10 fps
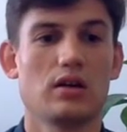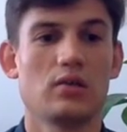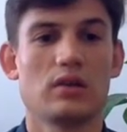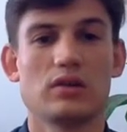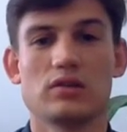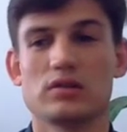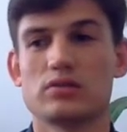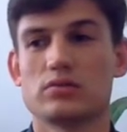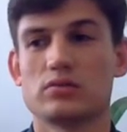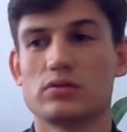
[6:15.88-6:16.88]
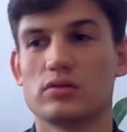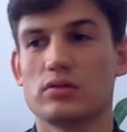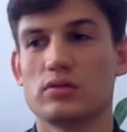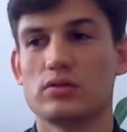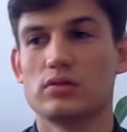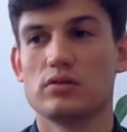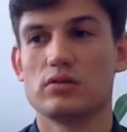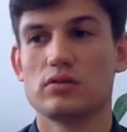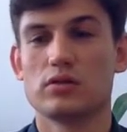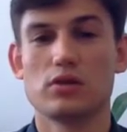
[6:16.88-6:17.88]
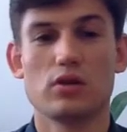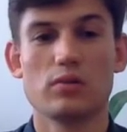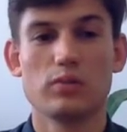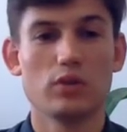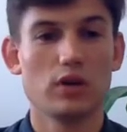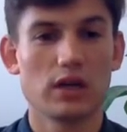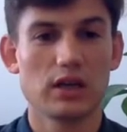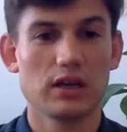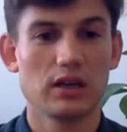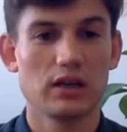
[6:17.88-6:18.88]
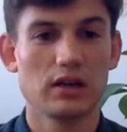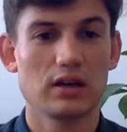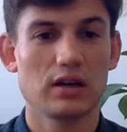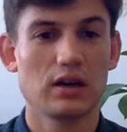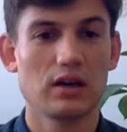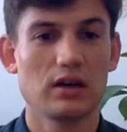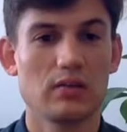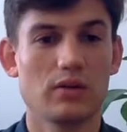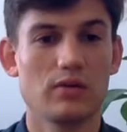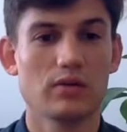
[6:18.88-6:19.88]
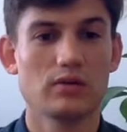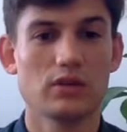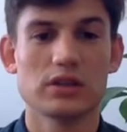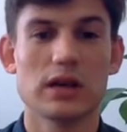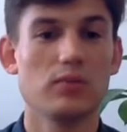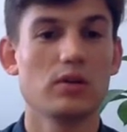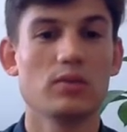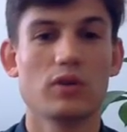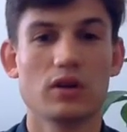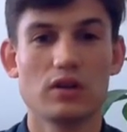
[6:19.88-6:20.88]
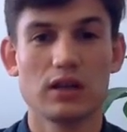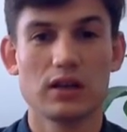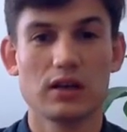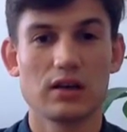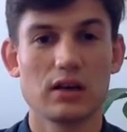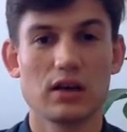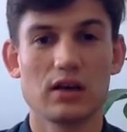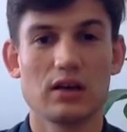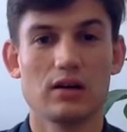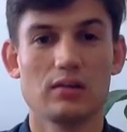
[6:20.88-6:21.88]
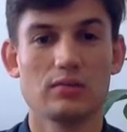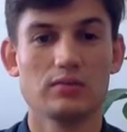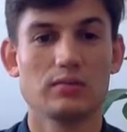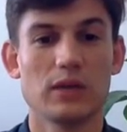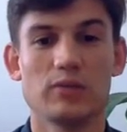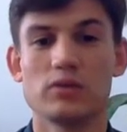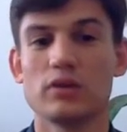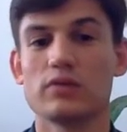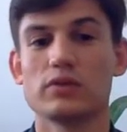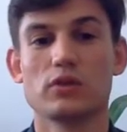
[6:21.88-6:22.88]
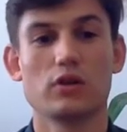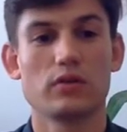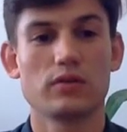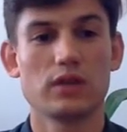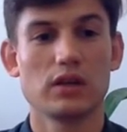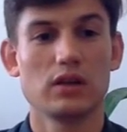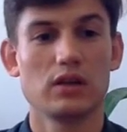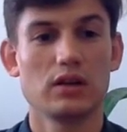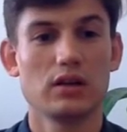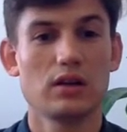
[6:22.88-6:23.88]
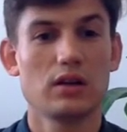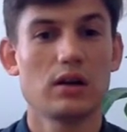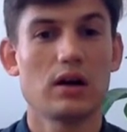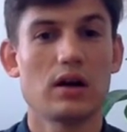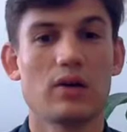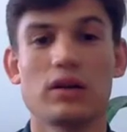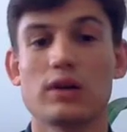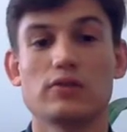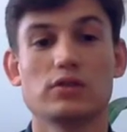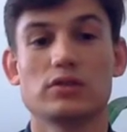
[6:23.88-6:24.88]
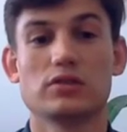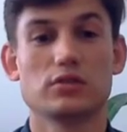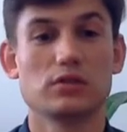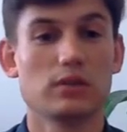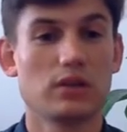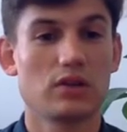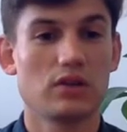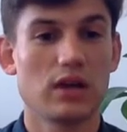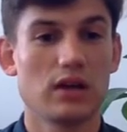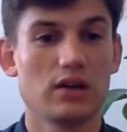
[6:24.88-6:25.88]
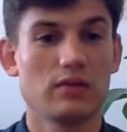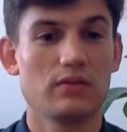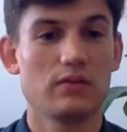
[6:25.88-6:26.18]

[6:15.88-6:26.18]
Whether it's through, blogging, I've also dabbled in modeling, maybe doing photography. I would love to just do something creative.